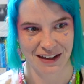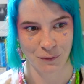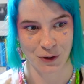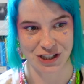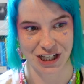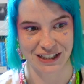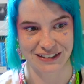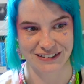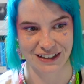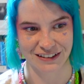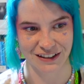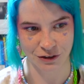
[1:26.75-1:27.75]
Which is
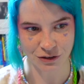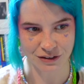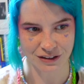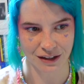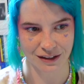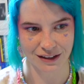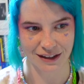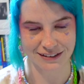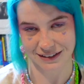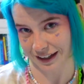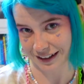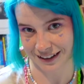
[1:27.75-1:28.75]
a little
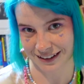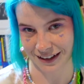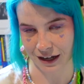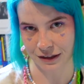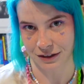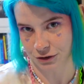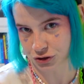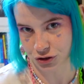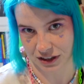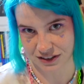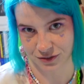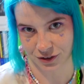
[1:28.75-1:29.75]
exciting, a little
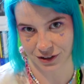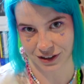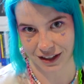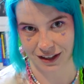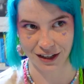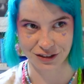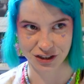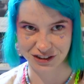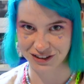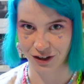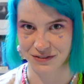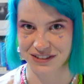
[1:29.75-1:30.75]
stressful, just
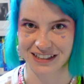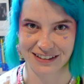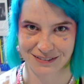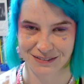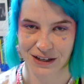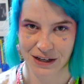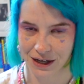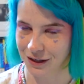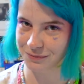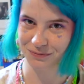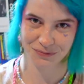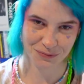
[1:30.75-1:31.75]
because obviously
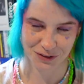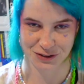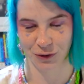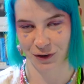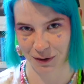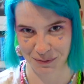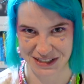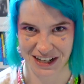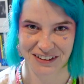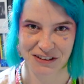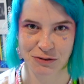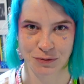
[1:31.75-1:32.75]
the story I'll be
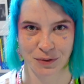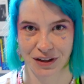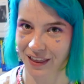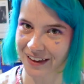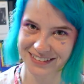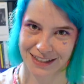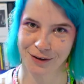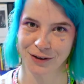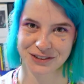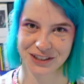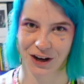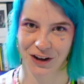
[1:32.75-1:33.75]
telling you is about the last time I
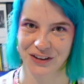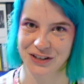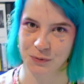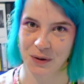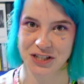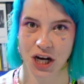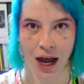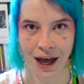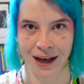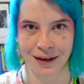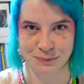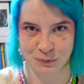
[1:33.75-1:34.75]
was in college, which
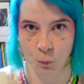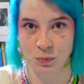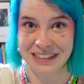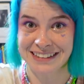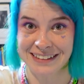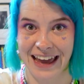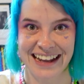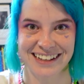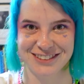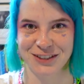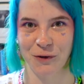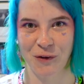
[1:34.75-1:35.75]
didn't
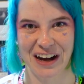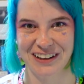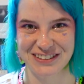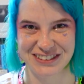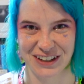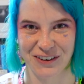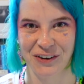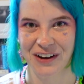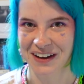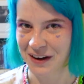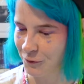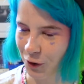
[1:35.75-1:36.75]
end so well. So
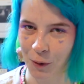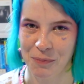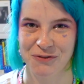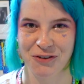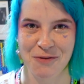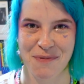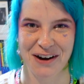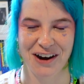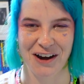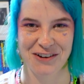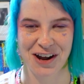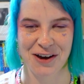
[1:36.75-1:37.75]
we're hoping for a better
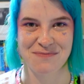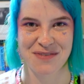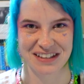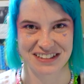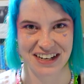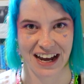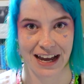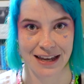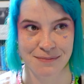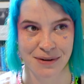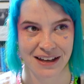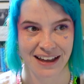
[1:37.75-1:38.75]
outcome this
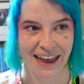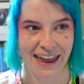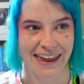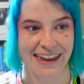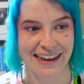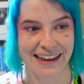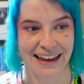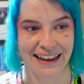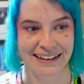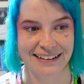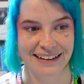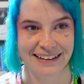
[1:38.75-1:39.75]
time.
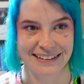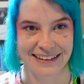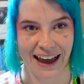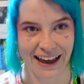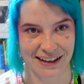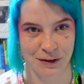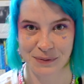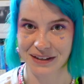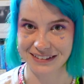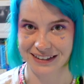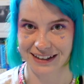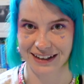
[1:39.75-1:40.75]
And yeah, it'll be
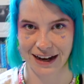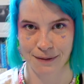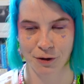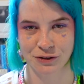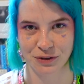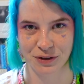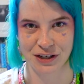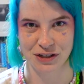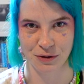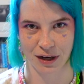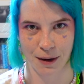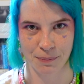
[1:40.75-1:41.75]
exciting. I'm also going to
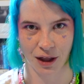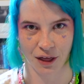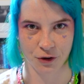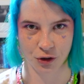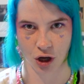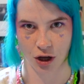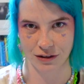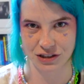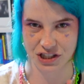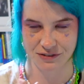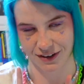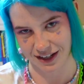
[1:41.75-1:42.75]
do a couple other
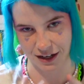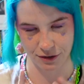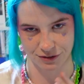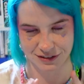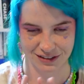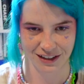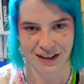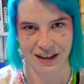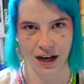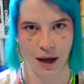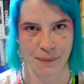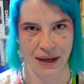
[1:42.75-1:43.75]
college-y videos
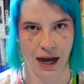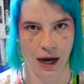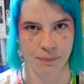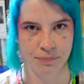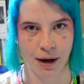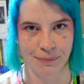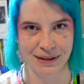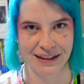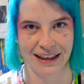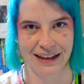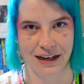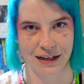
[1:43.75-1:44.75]
coming up, probably
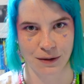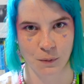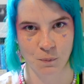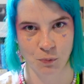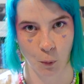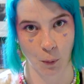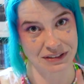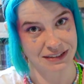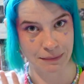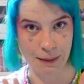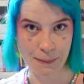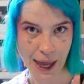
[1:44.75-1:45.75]
like a what's
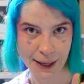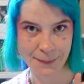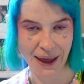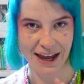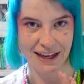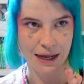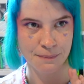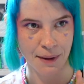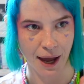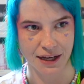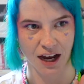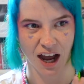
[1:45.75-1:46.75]
in my backpack. And
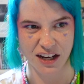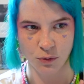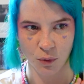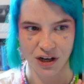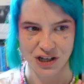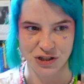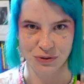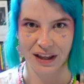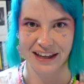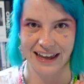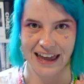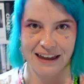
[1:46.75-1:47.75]
I kind of want to do
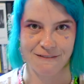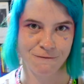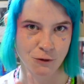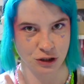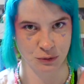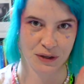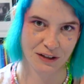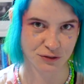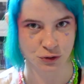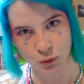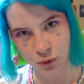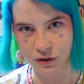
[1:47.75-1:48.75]
like a first week of
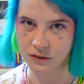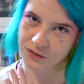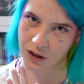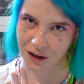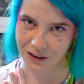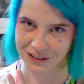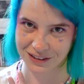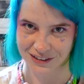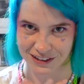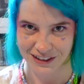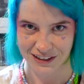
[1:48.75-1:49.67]
school vlog,